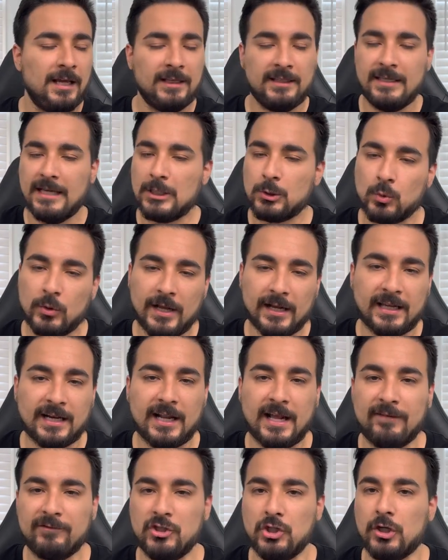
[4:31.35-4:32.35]
Yes, we're not going
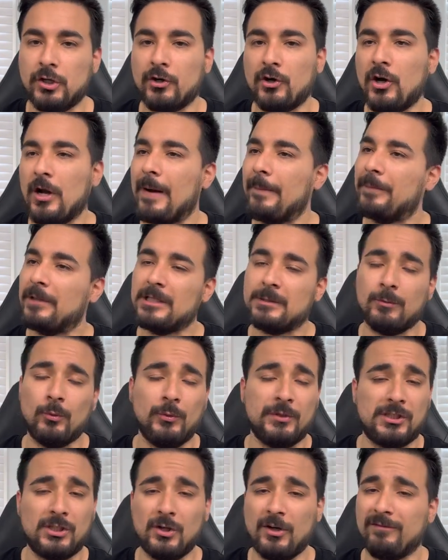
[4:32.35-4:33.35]
to have DeAndre Hopkins, but
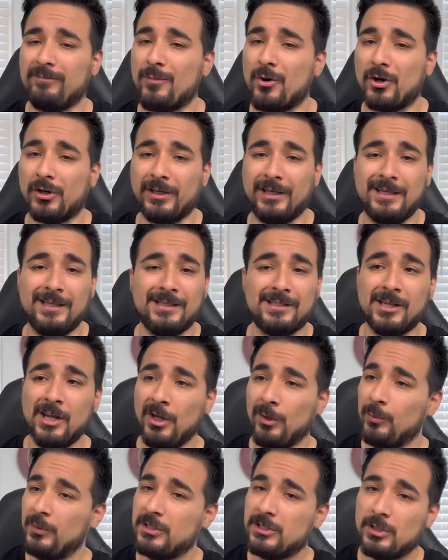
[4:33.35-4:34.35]
we still have Marquise,
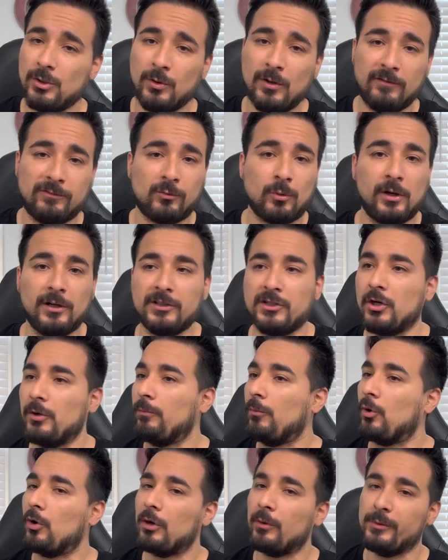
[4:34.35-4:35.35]
we still have Rondale
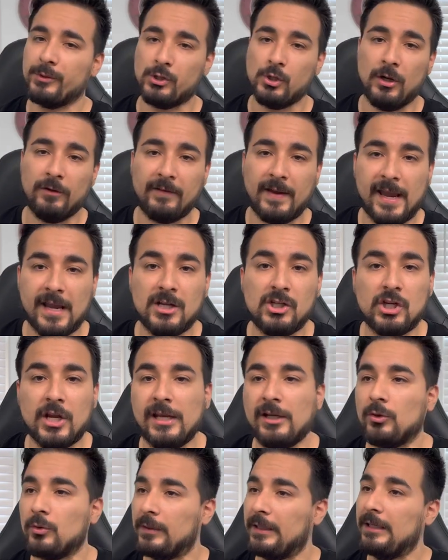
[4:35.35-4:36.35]
Moore, we still have
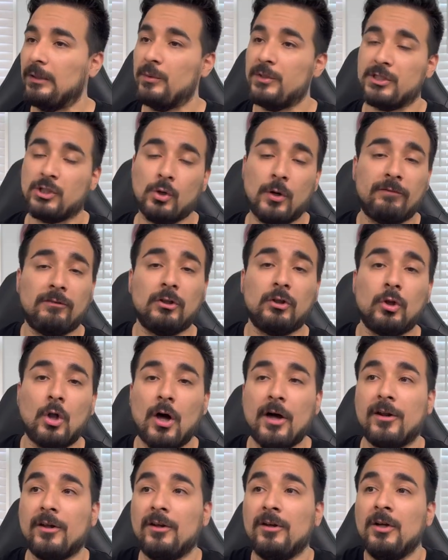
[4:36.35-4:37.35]
AJ Green, we still have a
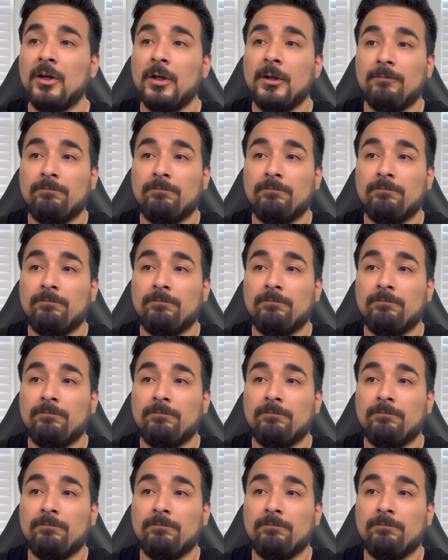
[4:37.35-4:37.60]
lot of